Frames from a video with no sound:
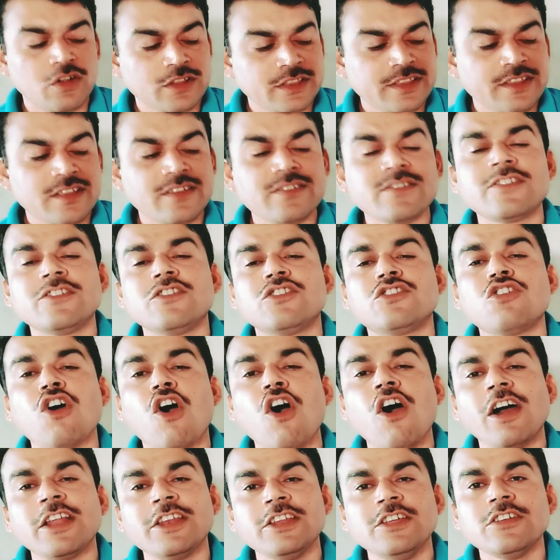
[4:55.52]
this
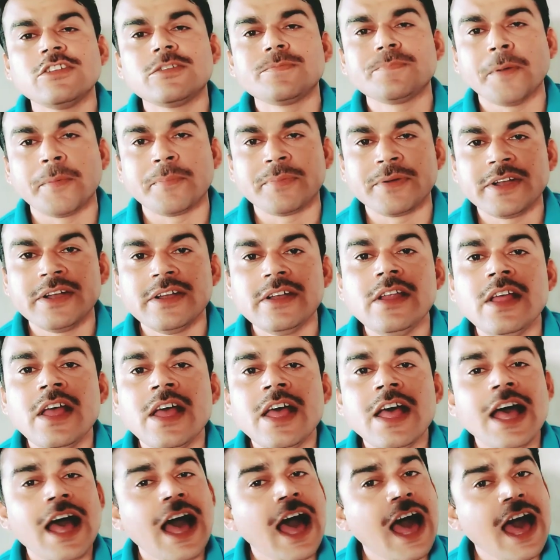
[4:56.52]
Dawn newspaper,
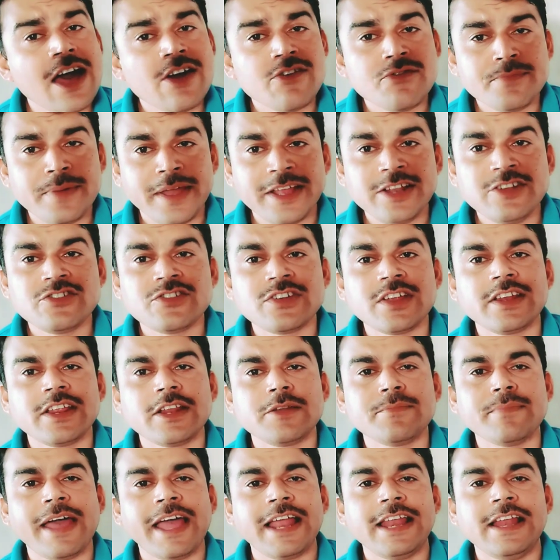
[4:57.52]
I have mentioned
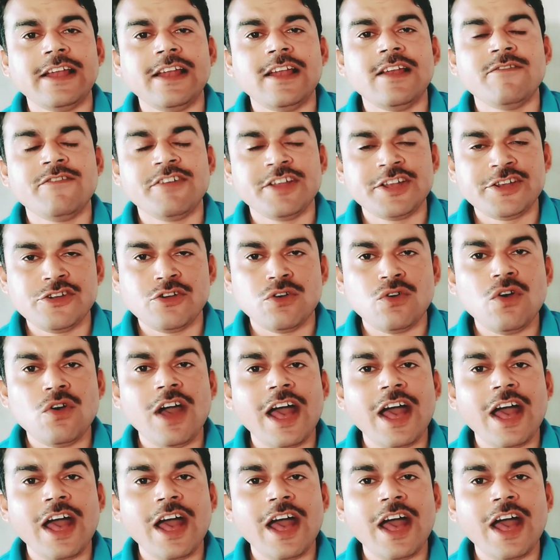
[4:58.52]
in my little video.